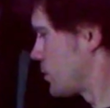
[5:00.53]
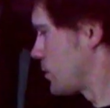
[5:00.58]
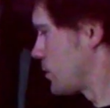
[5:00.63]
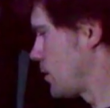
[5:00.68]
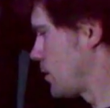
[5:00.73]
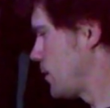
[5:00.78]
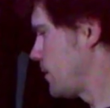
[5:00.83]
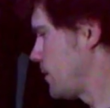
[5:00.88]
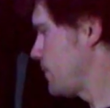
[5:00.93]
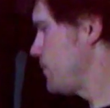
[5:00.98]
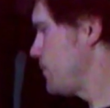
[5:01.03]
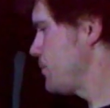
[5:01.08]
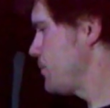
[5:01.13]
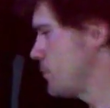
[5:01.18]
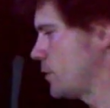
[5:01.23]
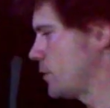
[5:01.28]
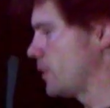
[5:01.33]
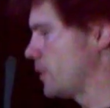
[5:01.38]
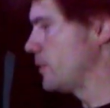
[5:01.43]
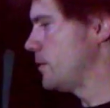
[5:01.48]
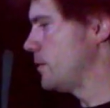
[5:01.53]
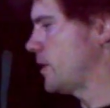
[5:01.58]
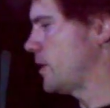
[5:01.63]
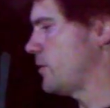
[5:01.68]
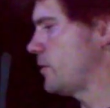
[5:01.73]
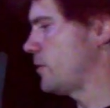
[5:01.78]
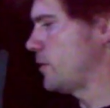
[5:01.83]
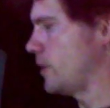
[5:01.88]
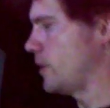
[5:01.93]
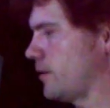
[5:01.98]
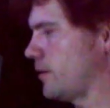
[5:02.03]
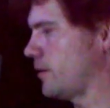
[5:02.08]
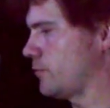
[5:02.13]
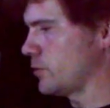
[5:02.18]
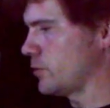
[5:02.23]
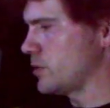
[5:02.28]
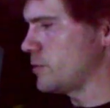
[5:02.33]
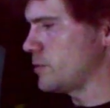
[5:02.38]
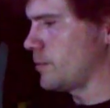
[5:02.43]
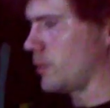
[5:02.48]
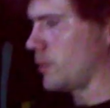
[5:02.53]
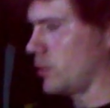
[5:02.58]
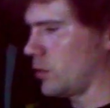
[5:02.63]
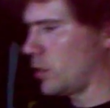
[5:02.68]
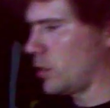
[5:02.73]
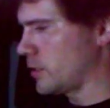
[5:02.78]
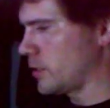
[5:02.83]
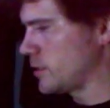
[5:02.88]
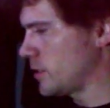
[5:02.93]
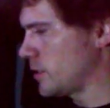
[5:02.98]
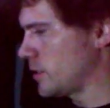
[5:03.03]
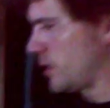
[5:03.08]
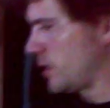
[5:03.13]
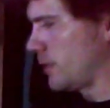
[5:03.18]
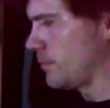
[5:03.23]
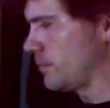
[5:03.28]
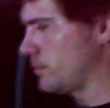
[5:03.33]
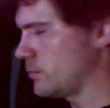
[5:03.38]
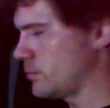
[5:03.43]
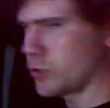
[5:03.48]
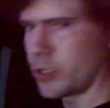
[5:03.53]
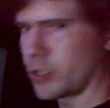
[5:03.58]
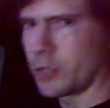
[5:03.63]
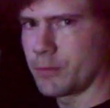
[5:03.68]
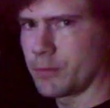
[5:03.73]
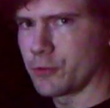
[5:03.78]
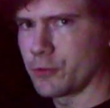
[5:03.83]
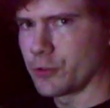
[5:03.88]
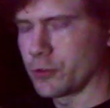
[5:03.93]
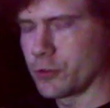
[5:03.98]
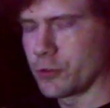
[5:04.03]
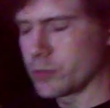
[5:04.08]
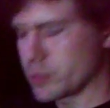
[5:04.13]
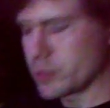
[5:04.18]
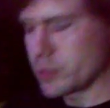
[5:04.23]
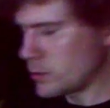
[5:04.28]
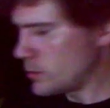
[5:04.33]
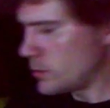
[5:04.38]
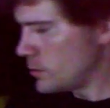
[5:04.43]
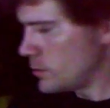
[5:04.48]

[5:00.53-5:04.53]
like that. But nothing that I've really spent a lot of time trying to produce.